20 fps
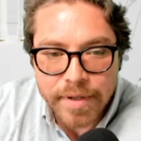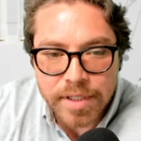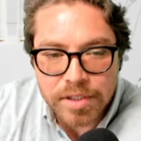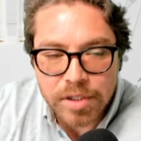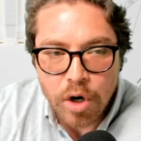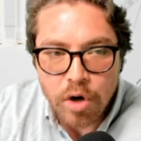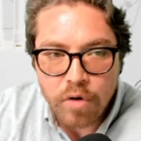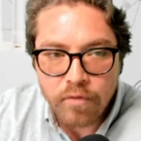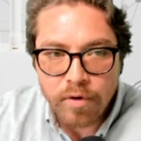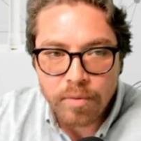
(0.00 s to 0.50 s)
it's
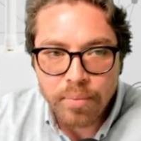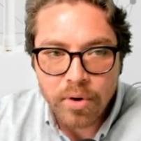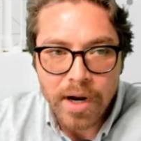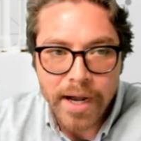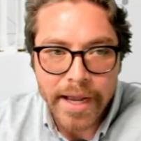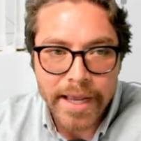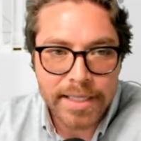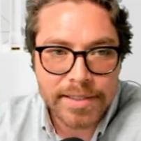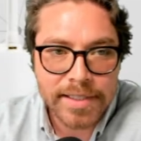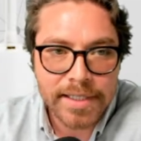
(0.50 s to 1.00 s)

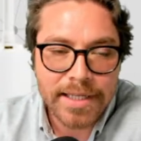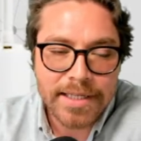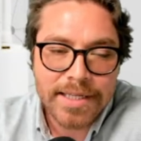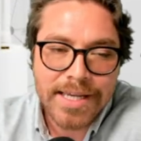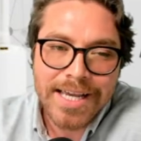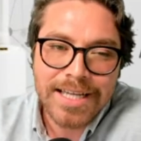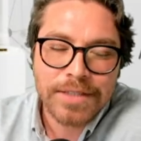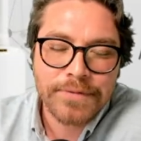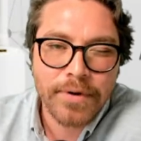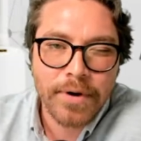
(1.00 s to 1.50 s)
overpriced and it
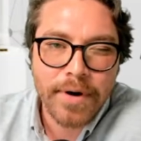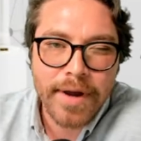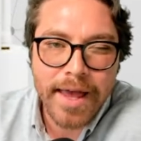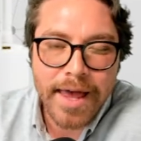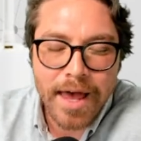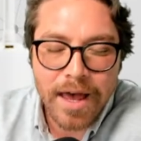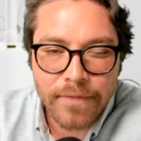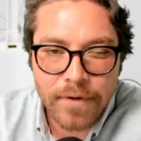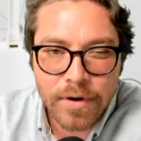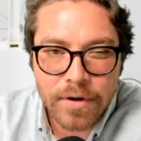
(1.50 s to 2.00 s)
takes
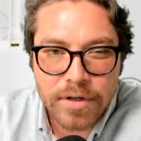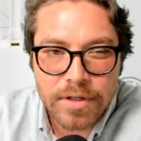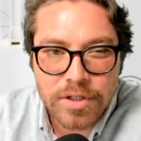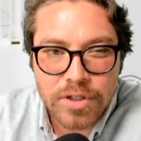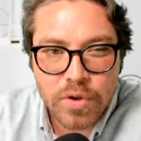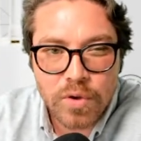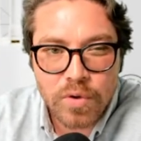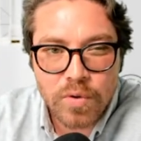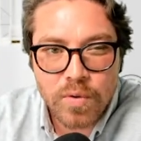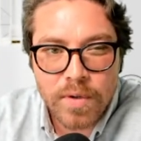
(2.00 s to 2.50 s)
forever
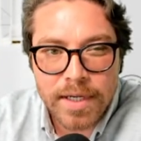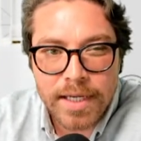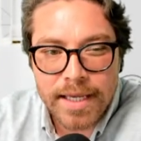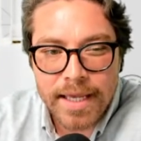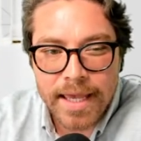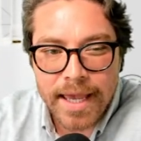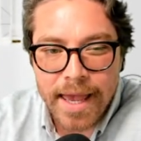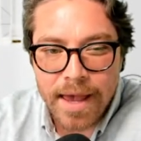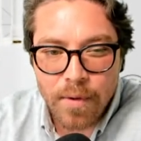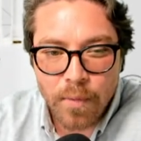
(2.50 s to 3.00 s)
to
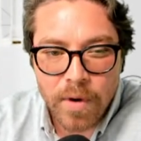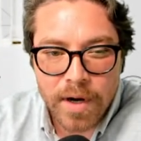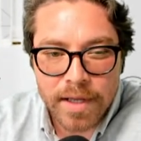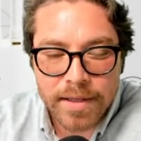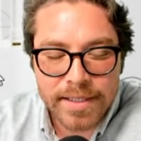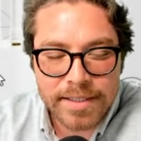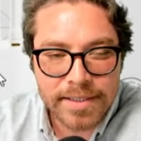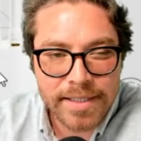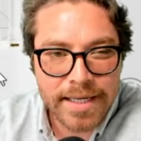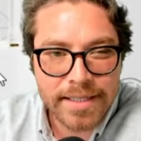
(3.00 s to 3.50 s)
get one.
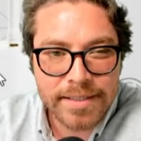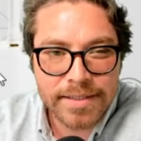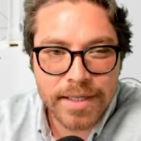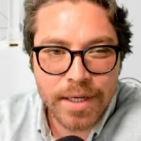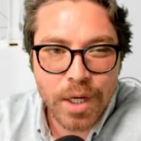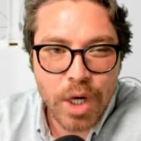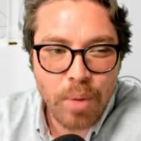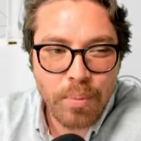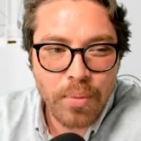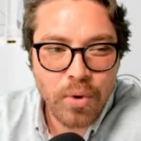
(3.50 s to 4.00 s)
This thing is a
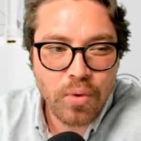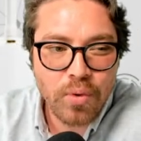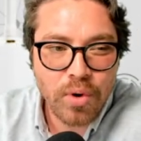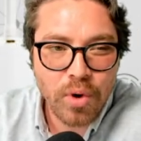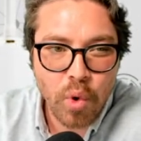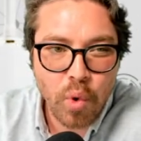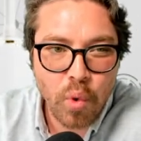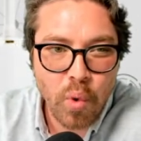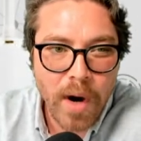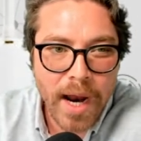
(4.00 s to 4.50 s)
couple
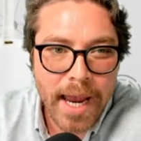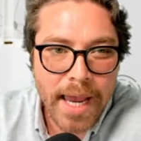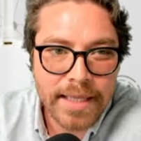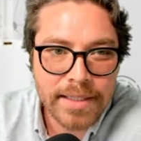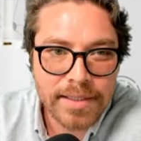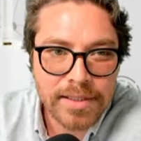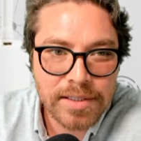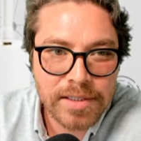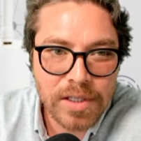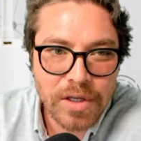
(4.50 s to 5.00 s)

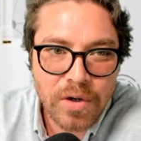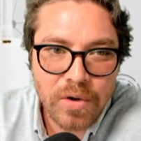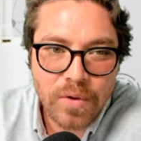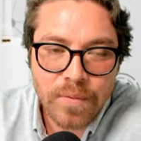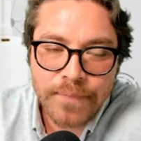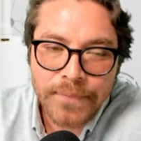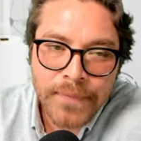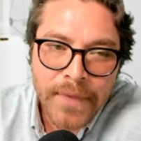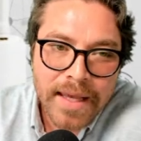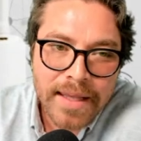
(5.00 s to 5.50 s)
grand, so
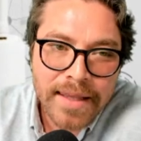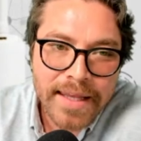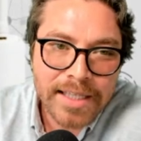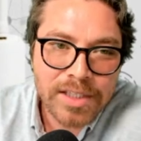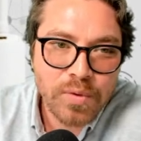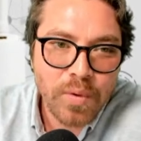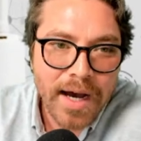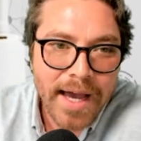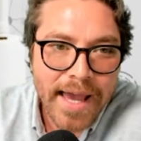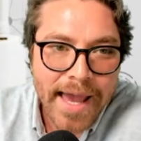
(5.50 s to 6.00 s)

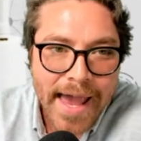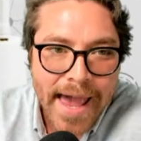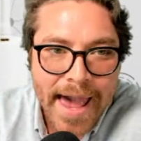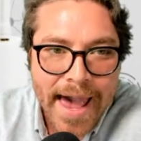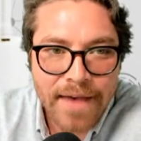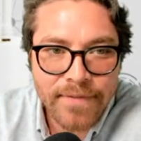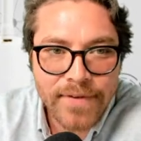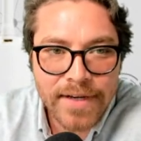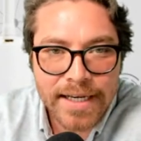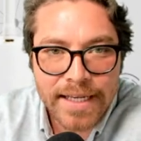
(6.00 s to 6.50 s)
that's why I
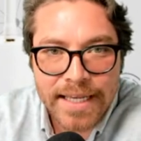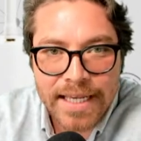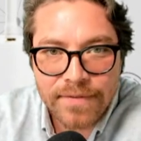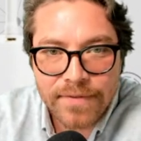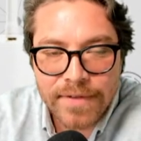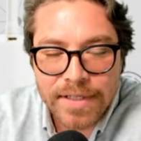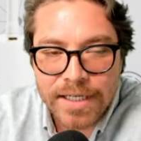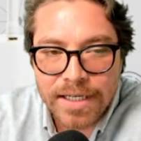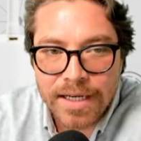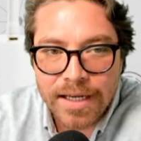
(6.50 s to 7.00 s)
haven't
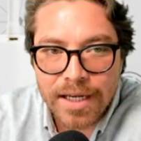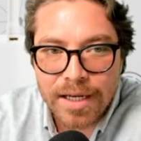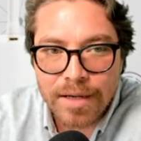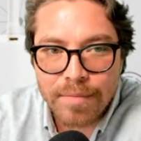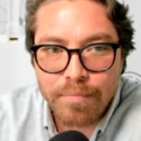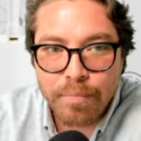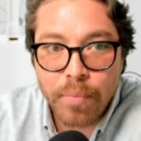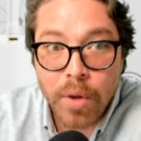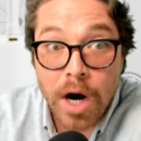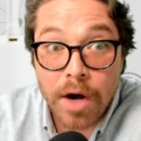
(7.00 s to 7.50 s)
even uh,
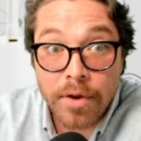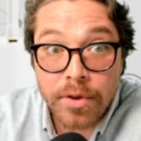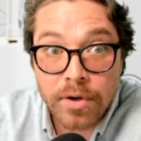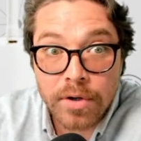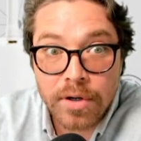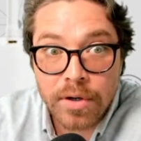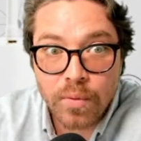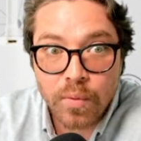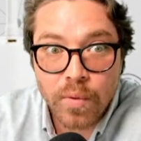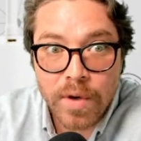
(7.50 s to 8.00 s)

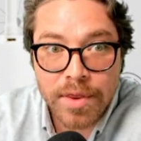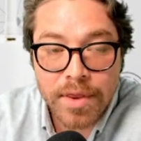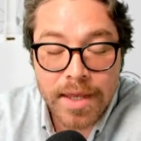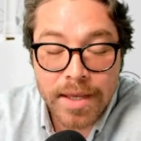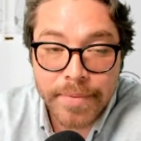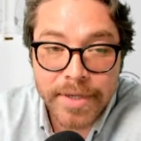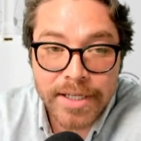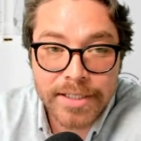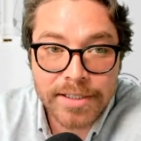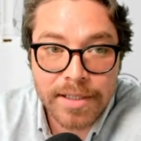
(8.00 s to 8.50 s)
bothered with
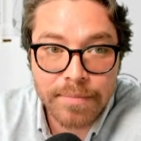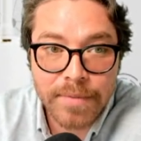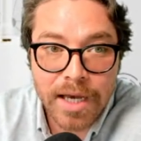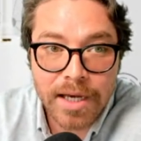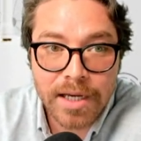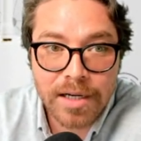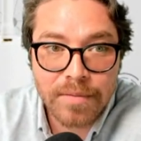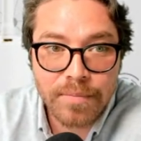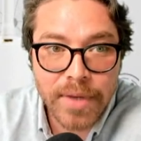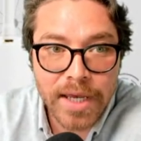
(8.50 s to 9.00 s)
it because I'm
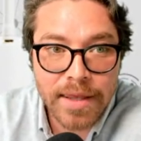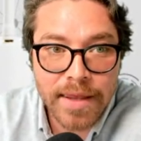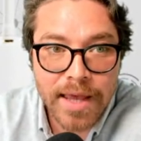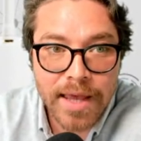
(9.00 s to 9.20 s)
not going to pay